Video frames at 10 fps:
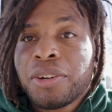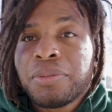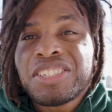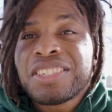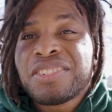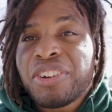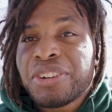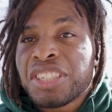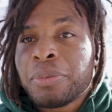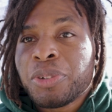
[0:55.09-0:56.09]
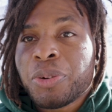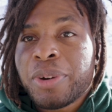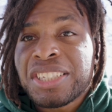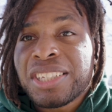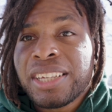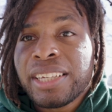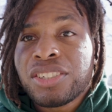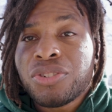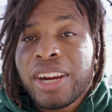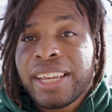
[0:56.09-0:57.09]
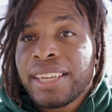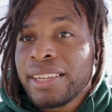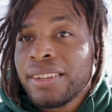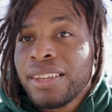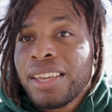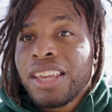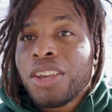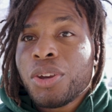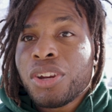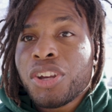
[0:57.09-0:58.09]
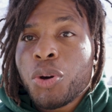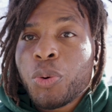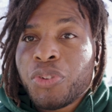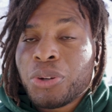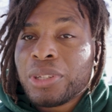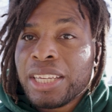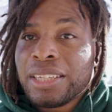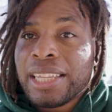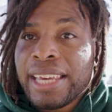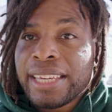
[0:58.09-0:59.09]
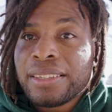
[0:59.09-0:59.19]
this is very similar to wrestling and striking. You're going to go with your lead leg